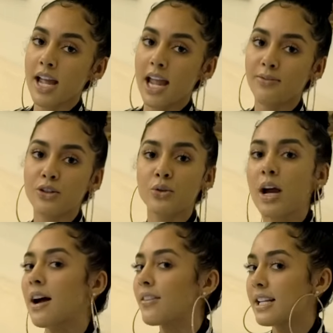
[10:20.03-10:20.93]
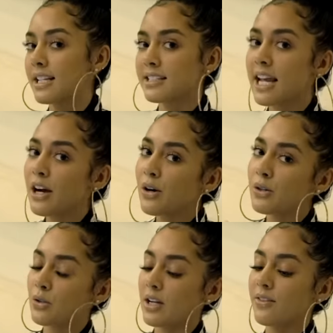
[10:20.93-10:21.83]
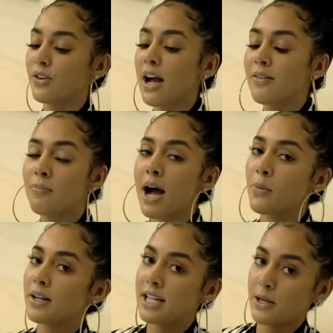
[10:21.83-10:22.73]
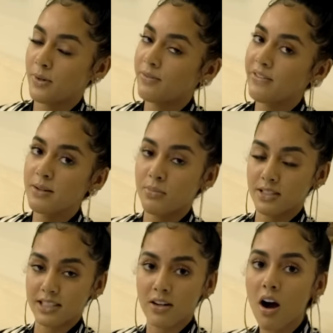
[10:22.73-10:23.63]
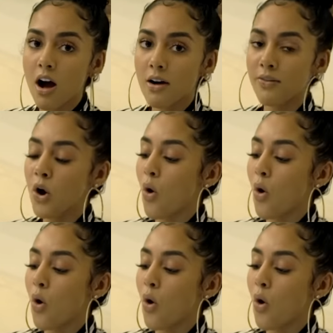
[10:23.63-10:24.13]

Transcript: if you do have any sales or if you have buy one, get one 50% off,